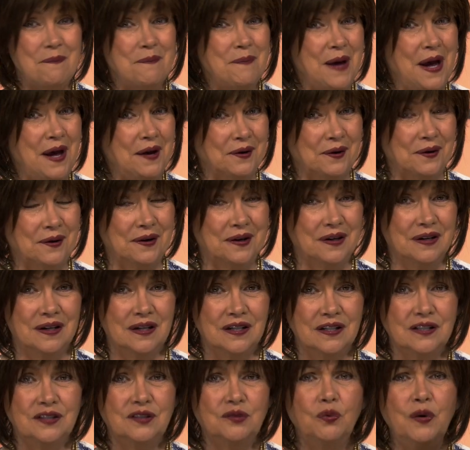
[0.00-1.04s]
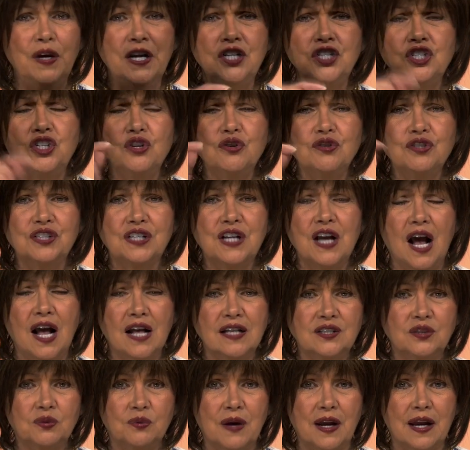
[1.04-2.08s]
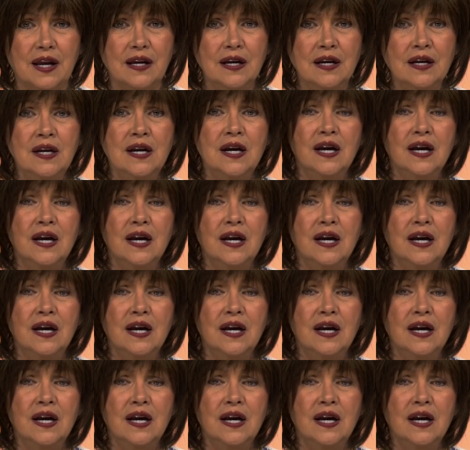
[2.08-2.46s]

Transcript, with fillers: better, we choose God's way.